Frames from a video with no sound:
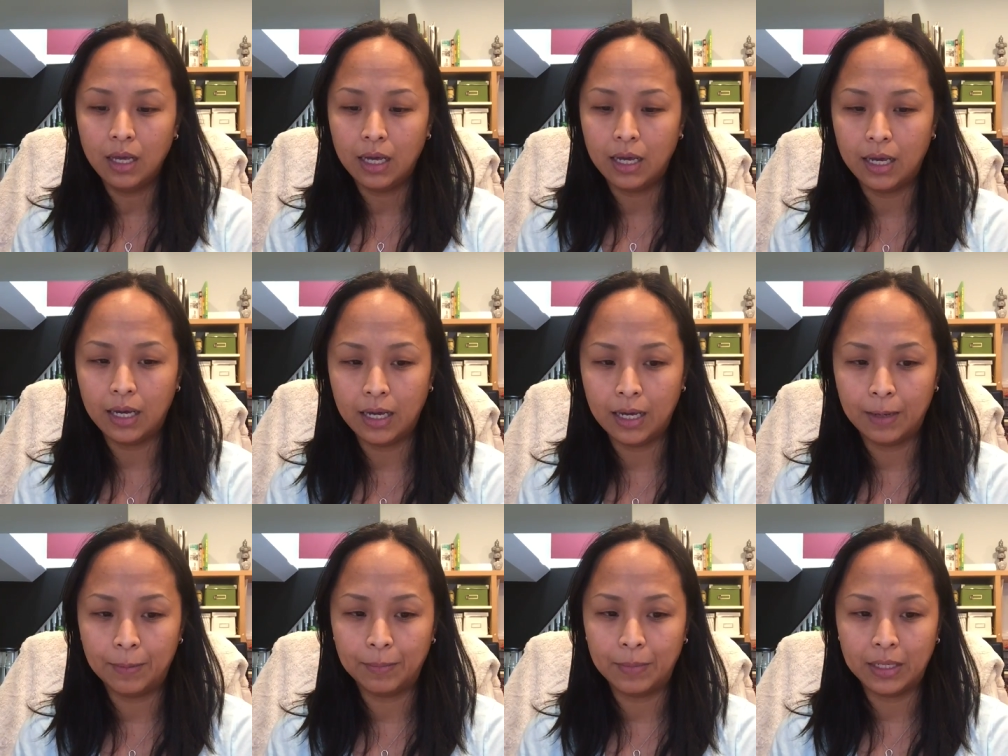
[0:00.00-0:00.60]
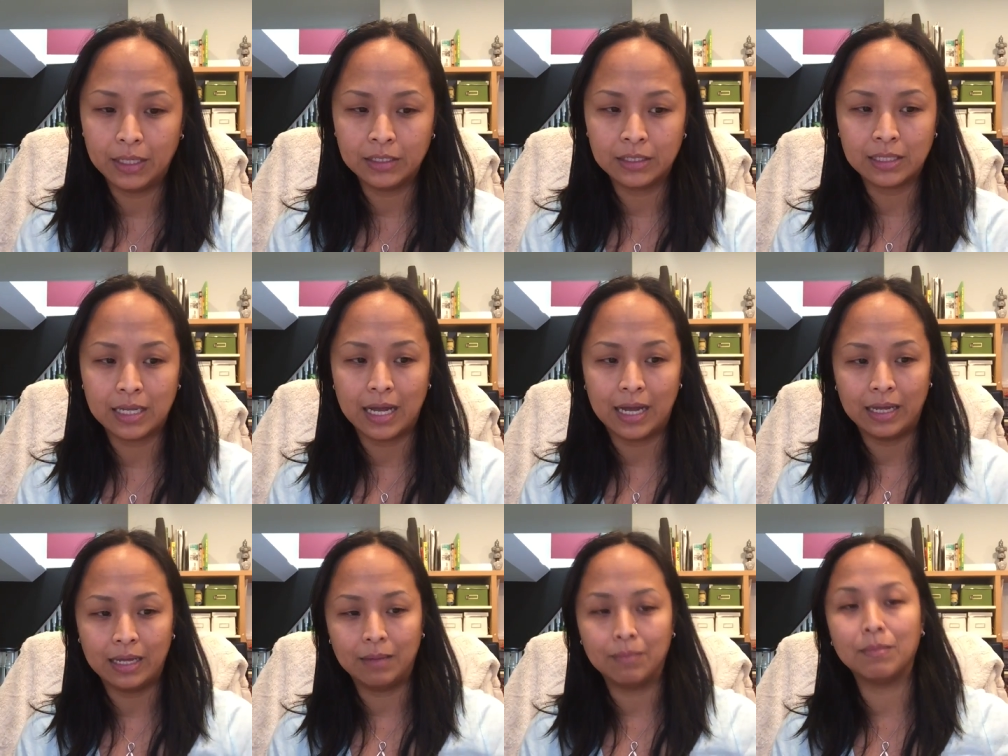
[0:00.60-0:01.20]
As
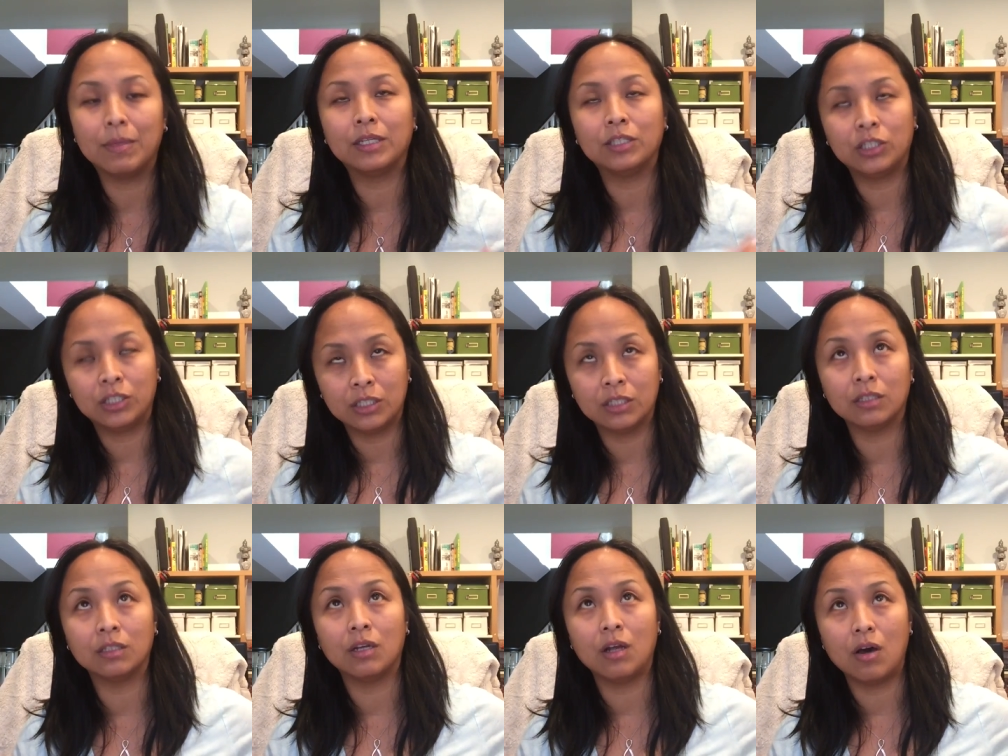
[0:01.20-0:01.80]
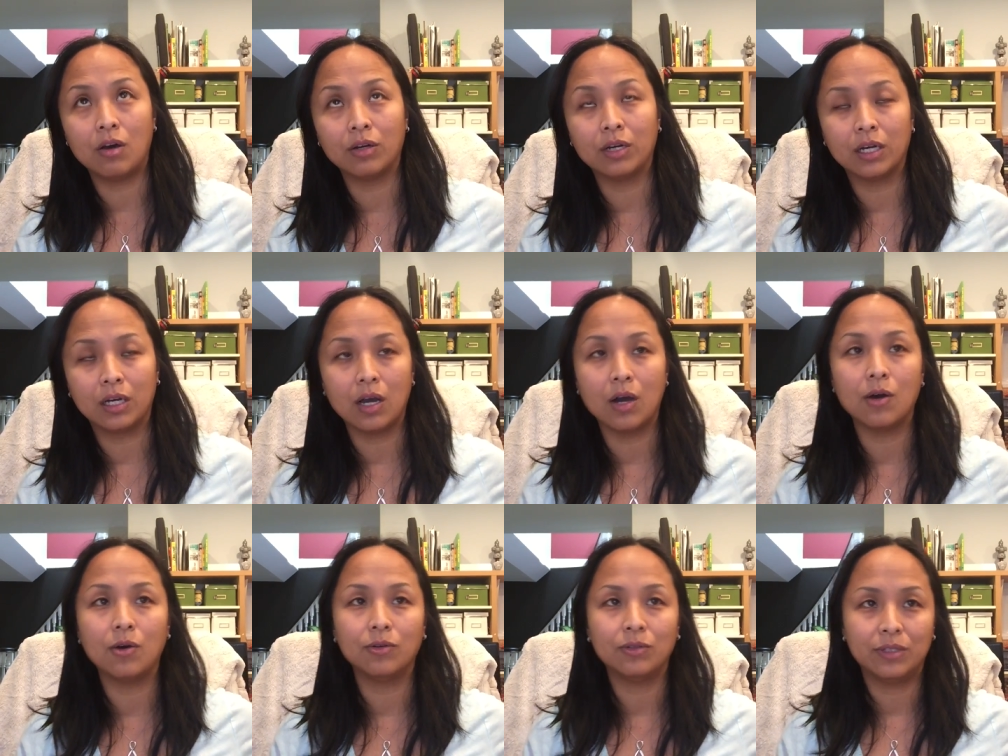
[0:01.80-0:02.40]
I mentioned long
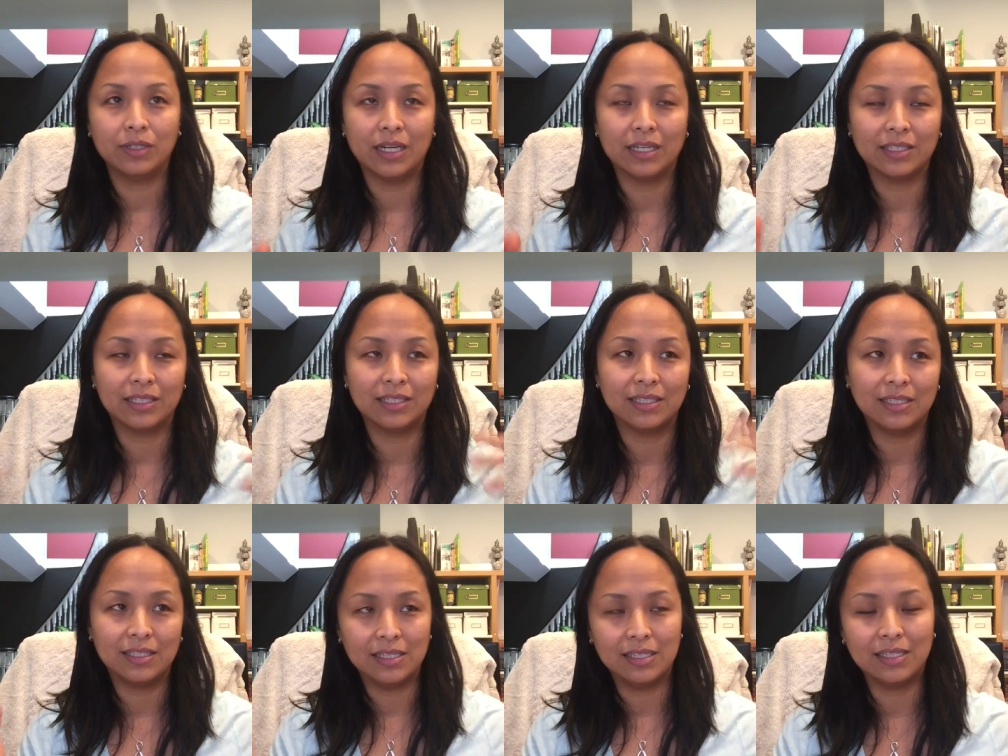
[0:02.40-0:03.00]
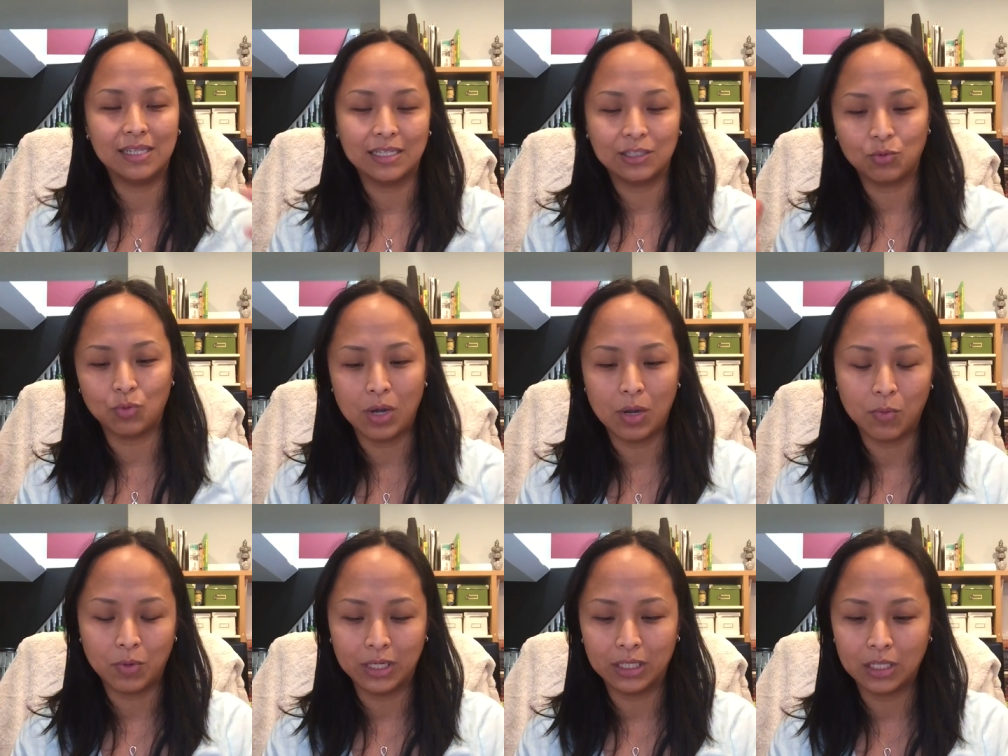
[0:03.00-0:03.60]
ago, that's why
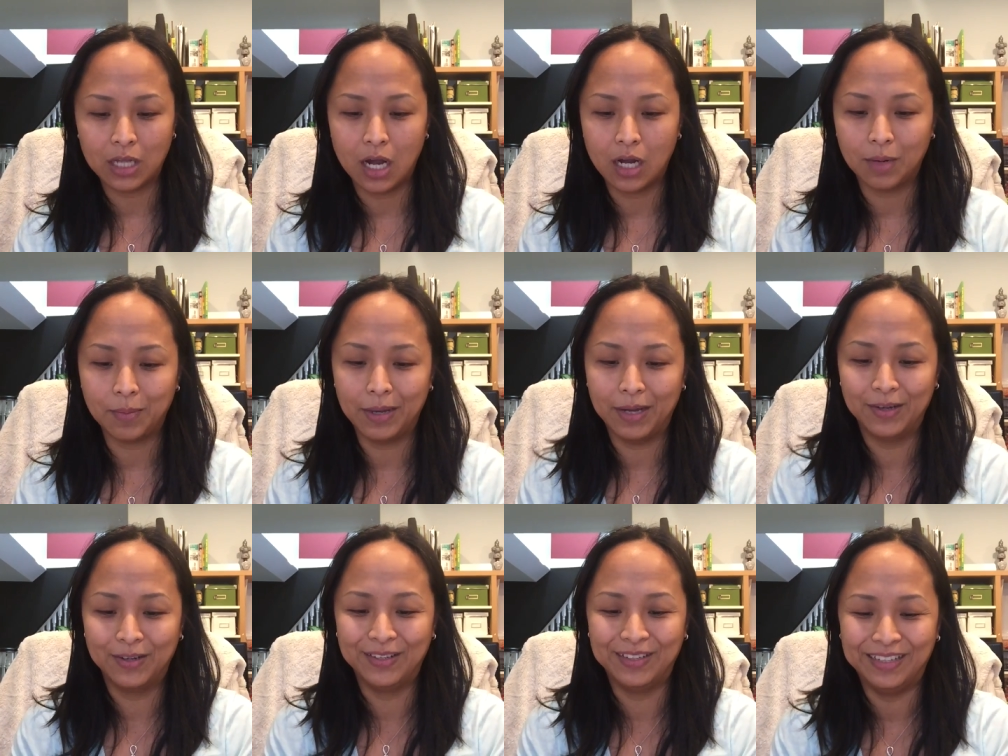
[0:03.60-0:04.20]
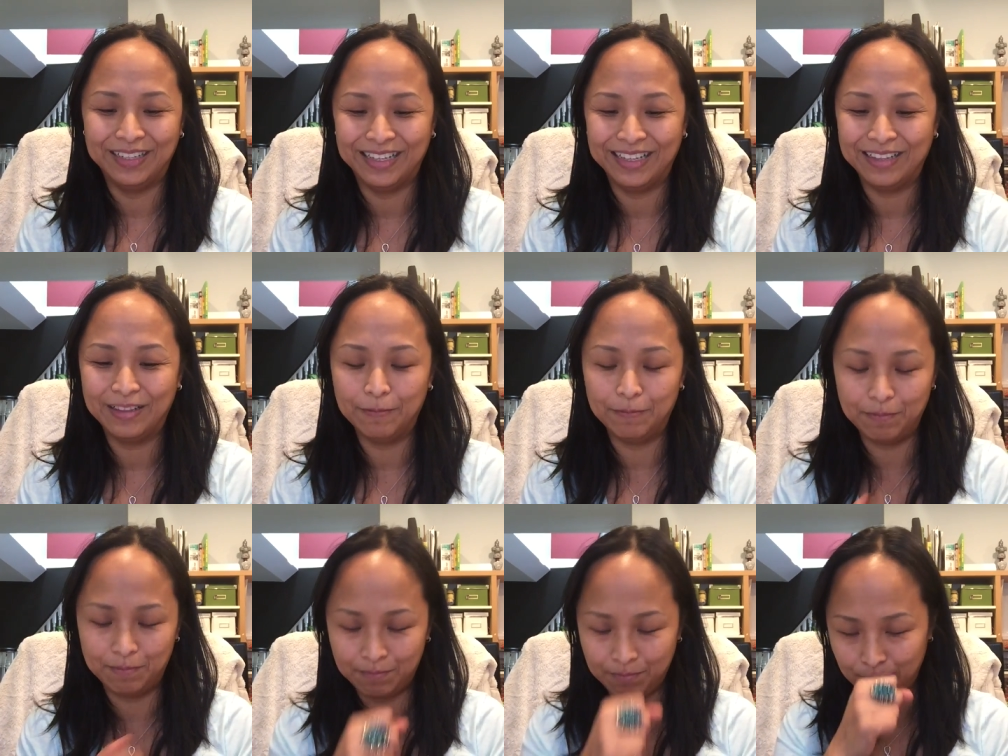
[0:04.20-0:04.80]
I want to talk about
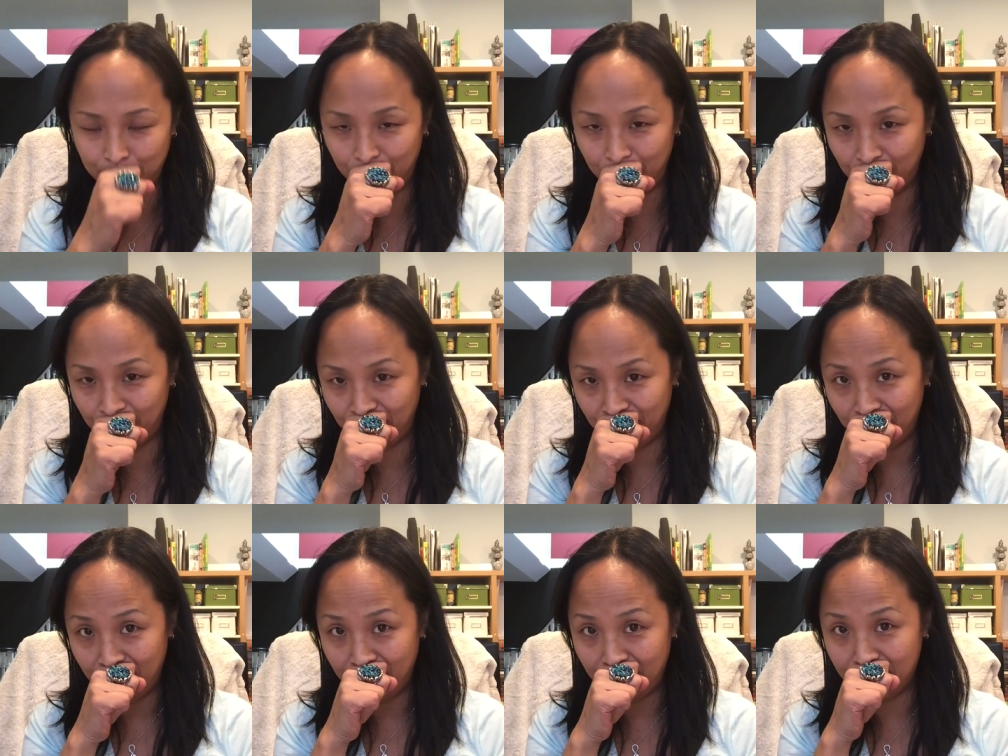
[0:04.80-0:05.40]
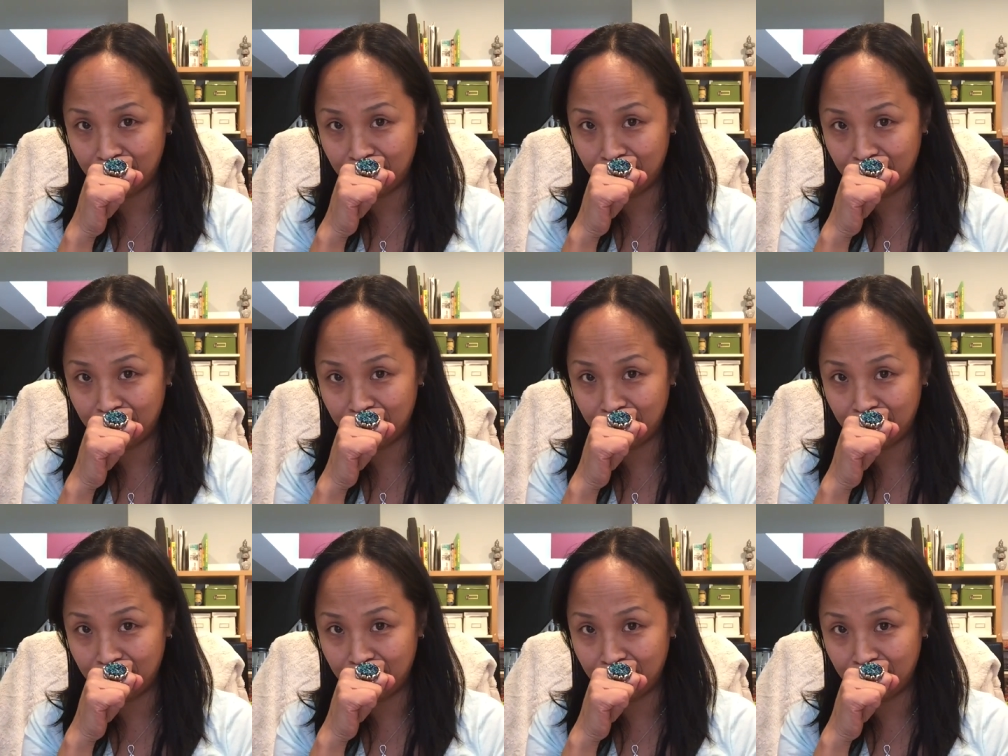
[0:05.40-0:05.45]
it.